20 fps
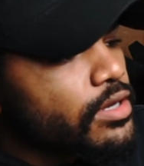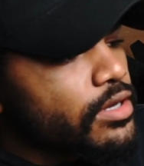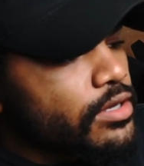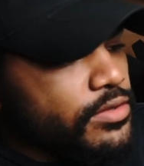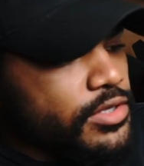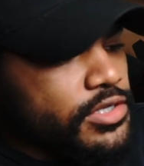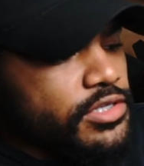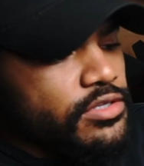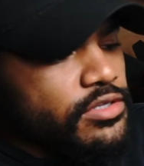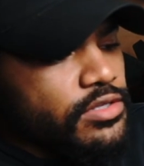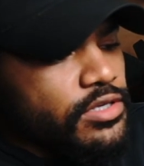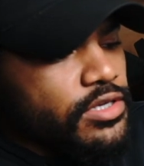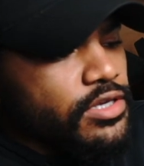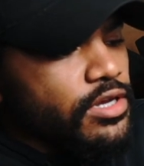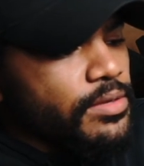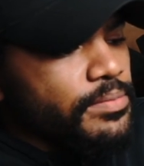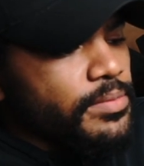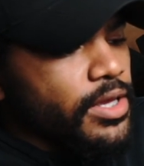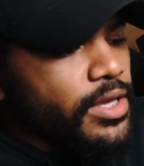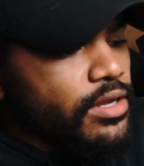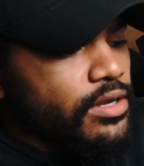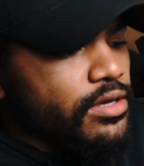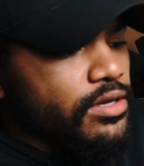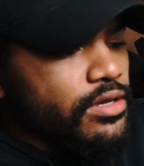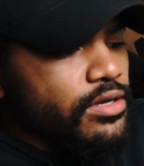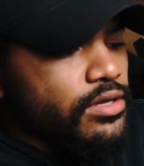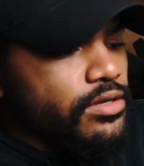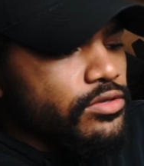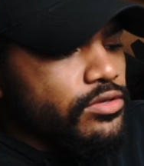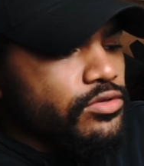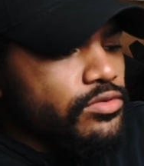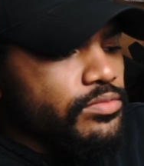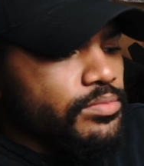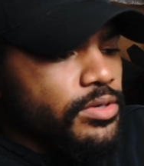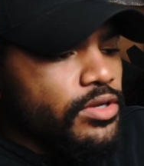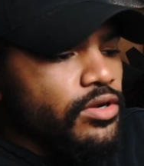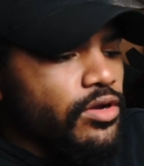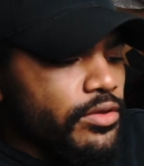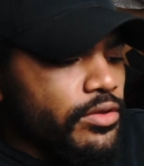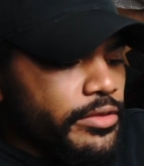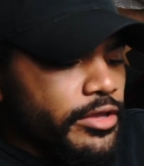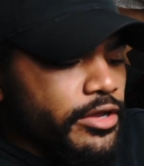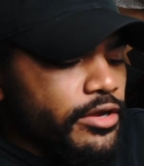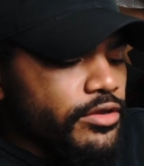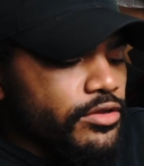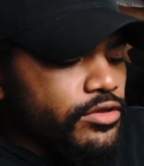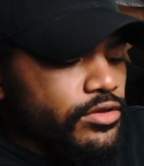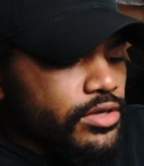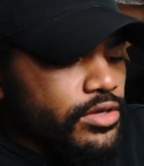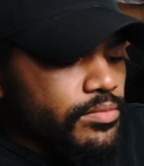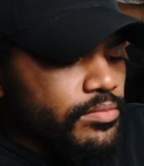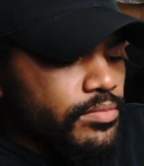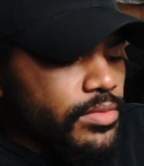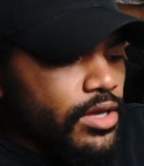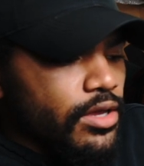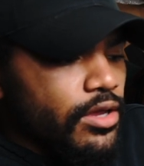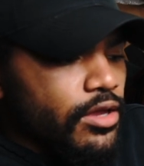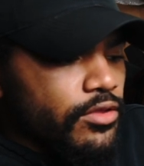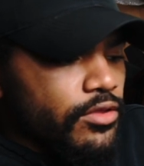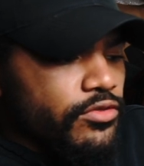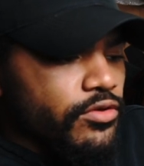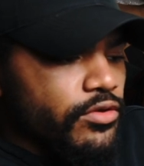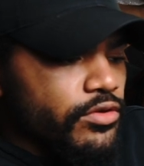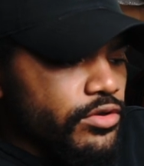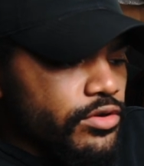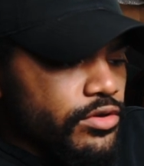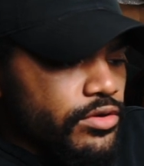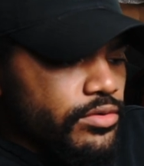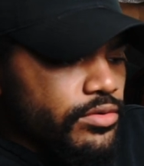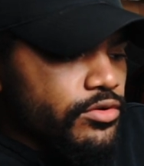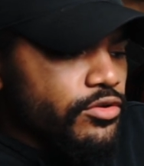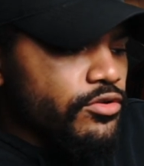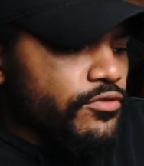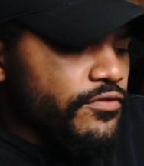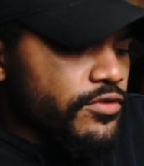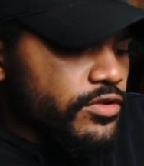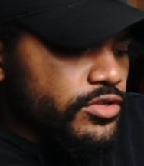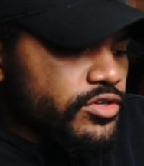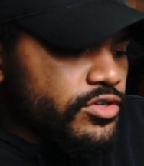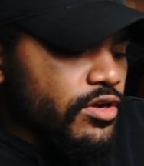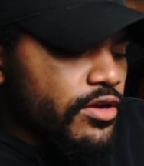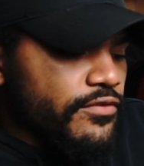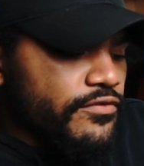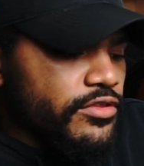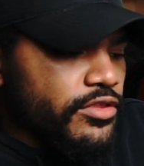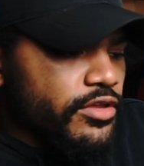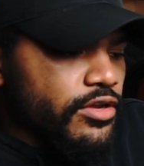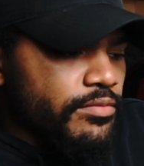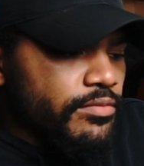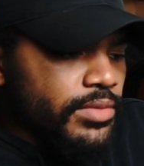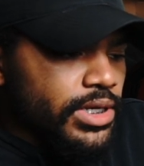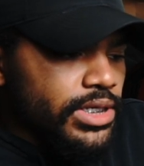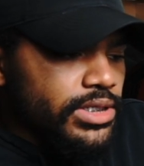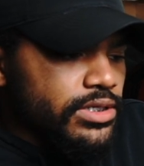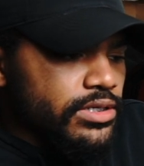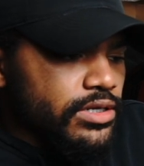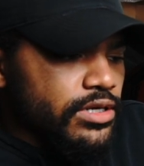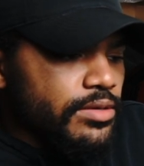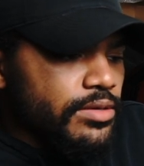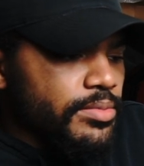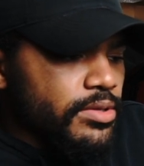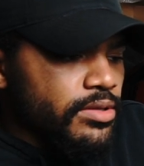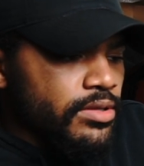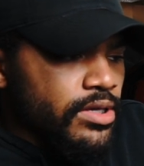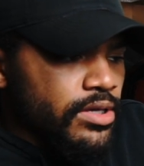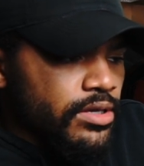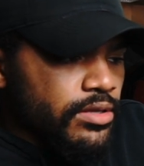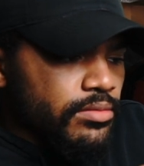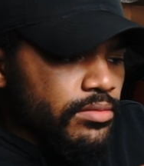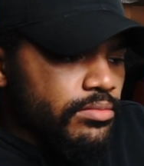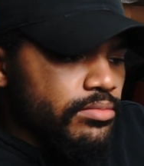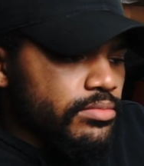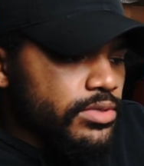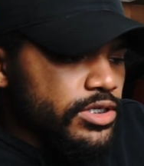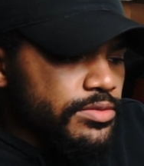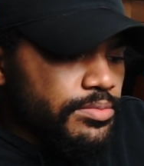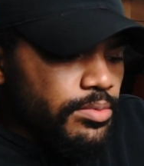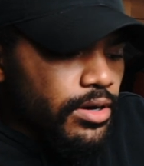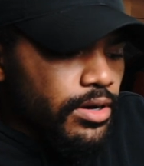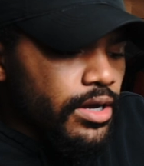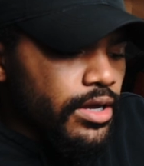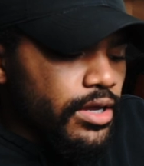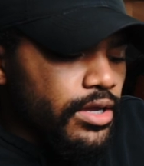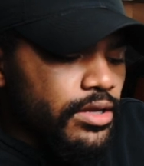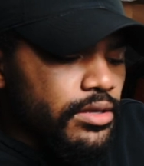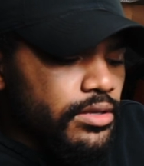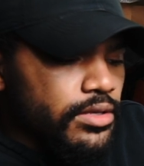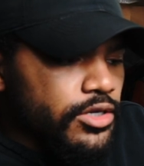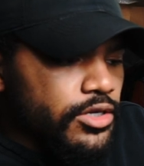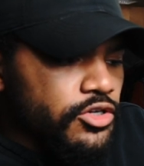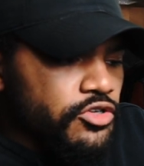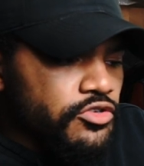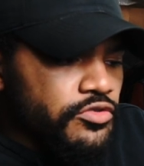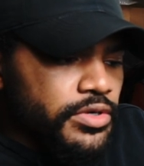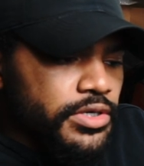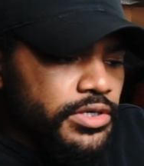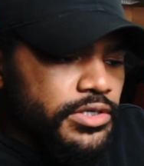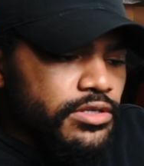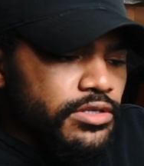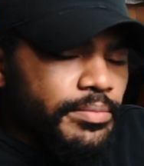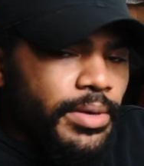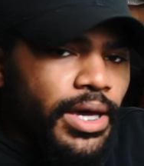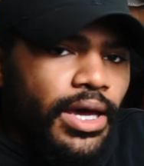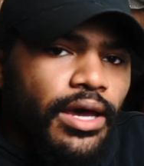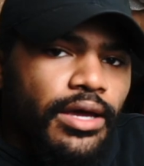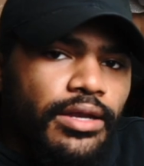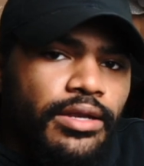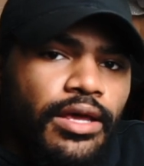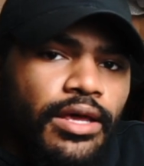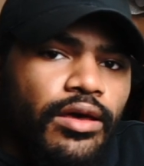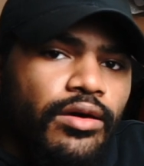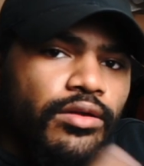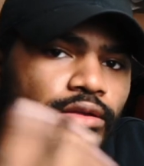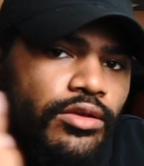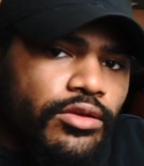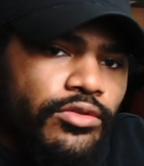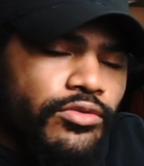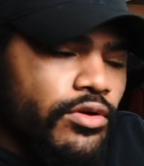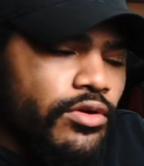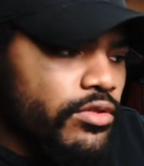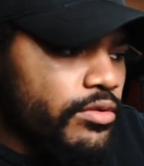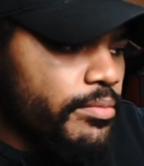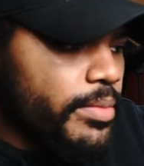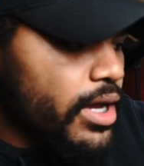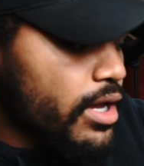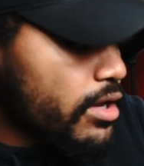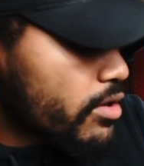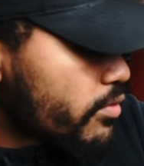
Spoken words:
This is the cup that you put on there. You can throw your new filter off in there and mix it up and then spray. It shrinks the bag down and you throw the bag